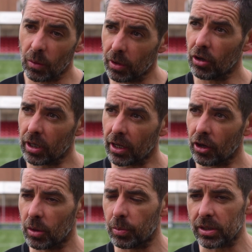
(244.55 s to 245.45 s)
what we look like
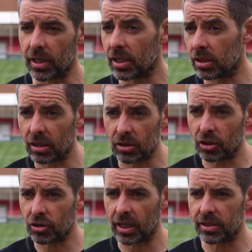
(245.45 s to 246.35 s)
out of possession, and
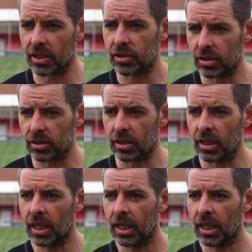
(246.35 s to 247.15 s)
our transitions, and